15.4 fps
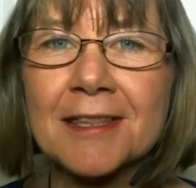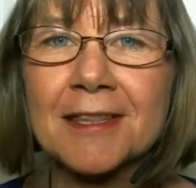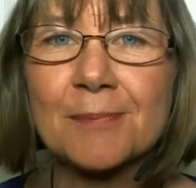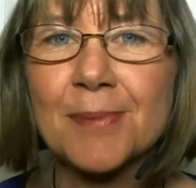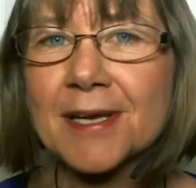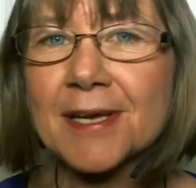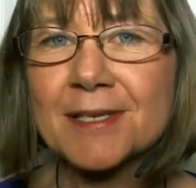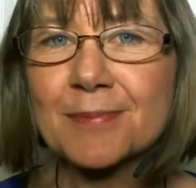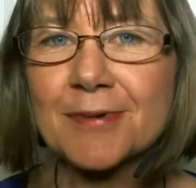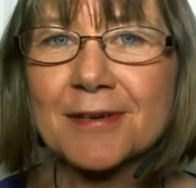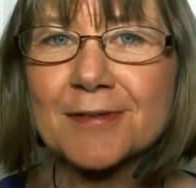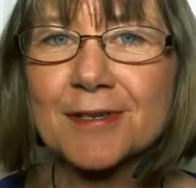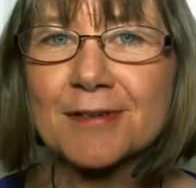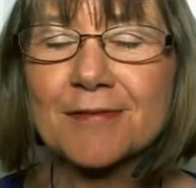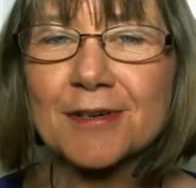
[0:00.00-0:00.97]
best
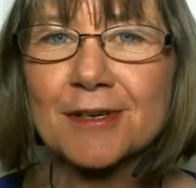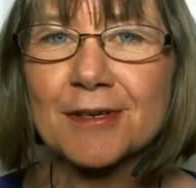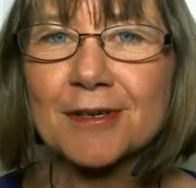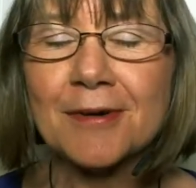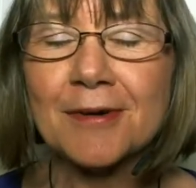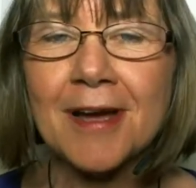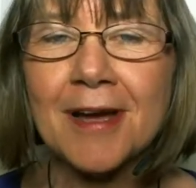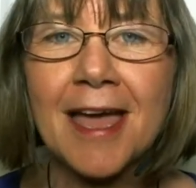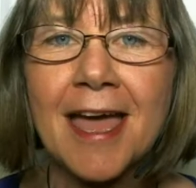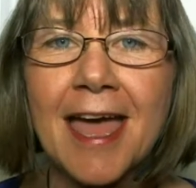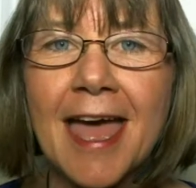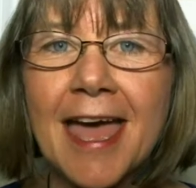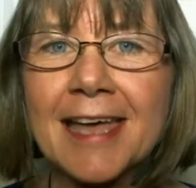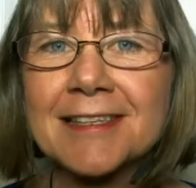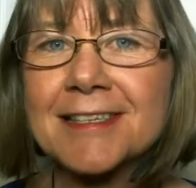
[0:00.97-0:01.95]
browser for you,
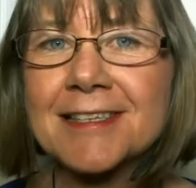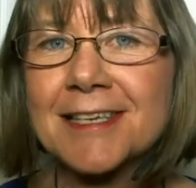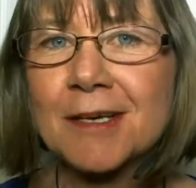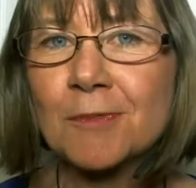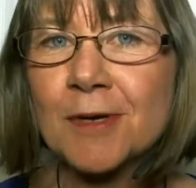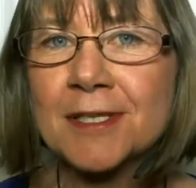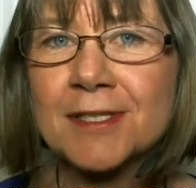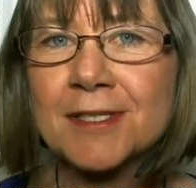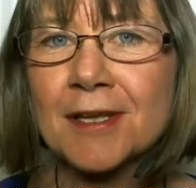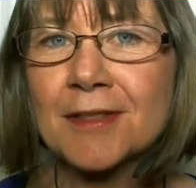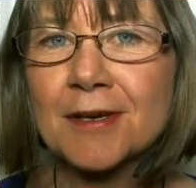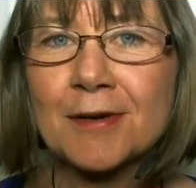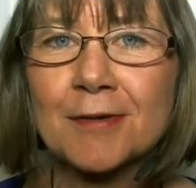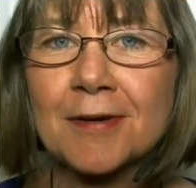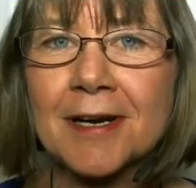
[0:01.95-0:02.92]
and see what's
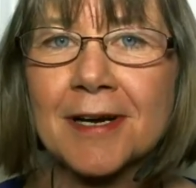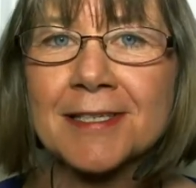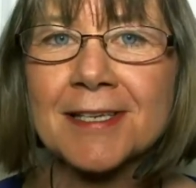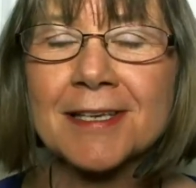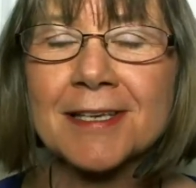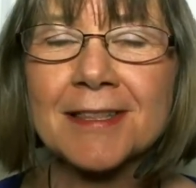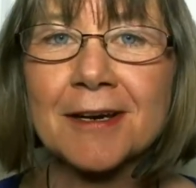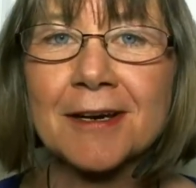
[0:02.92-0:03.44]
on the horizon.